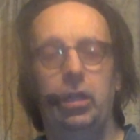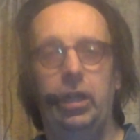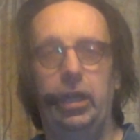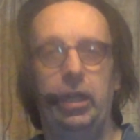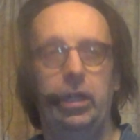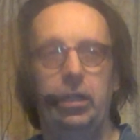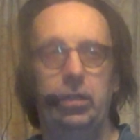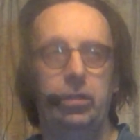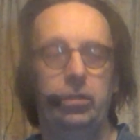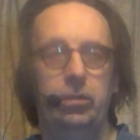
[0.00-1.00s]

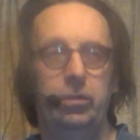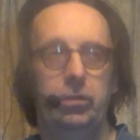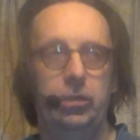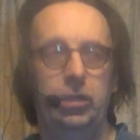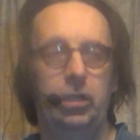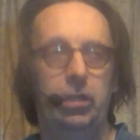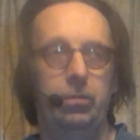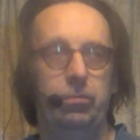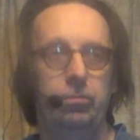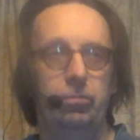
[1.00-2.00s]
and
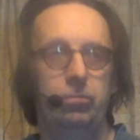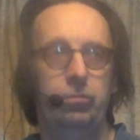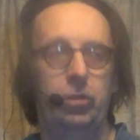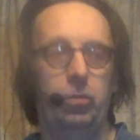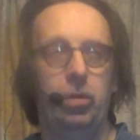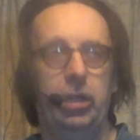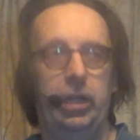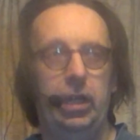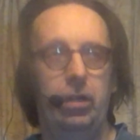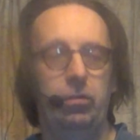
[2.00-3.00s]
um, the one
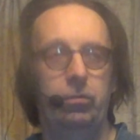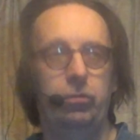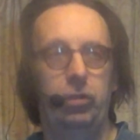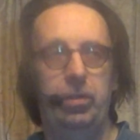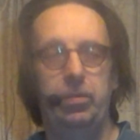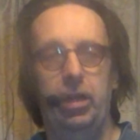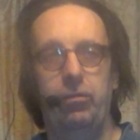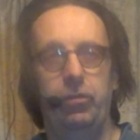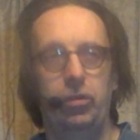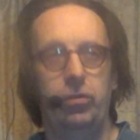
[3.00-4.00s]
account,
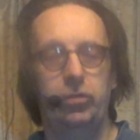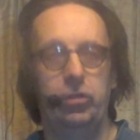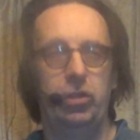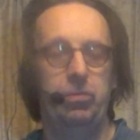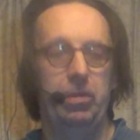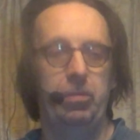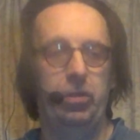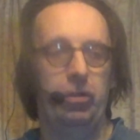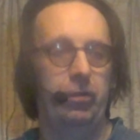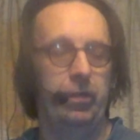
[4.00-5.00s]
Dreamstime Photos, only made me
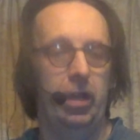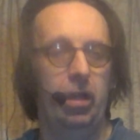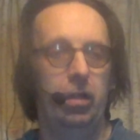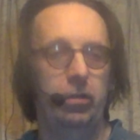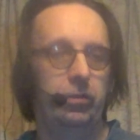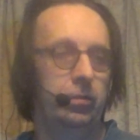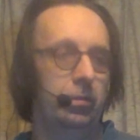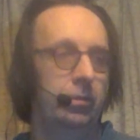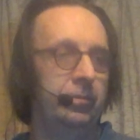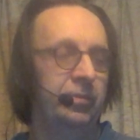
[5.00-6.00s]

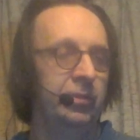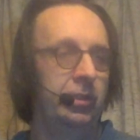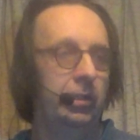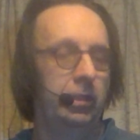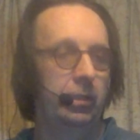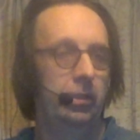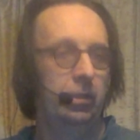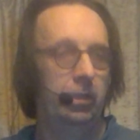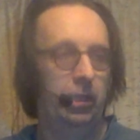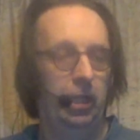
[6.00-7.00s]

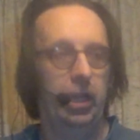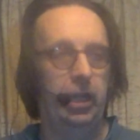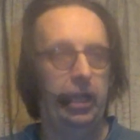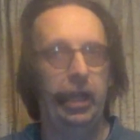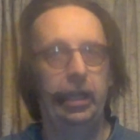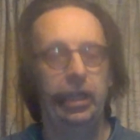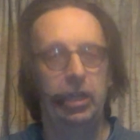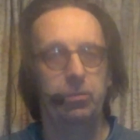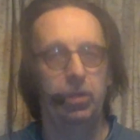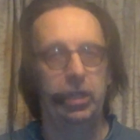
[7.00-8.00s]
$35. And I can't get
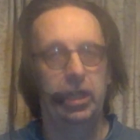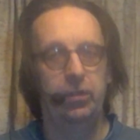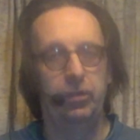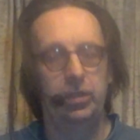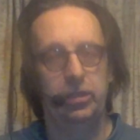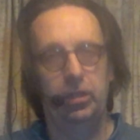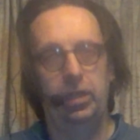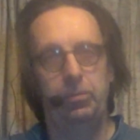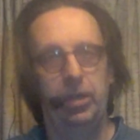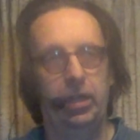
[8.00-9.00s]
any money out of it till
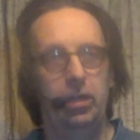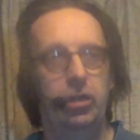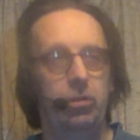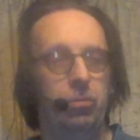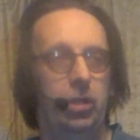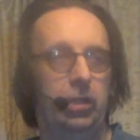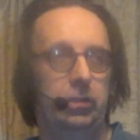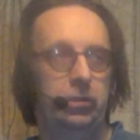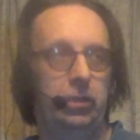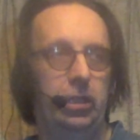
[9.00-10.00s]
I make a hundred
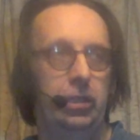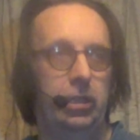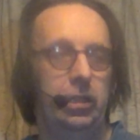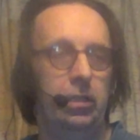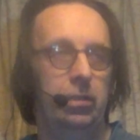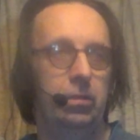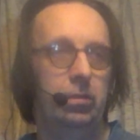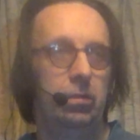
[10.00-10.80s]
bucks, and then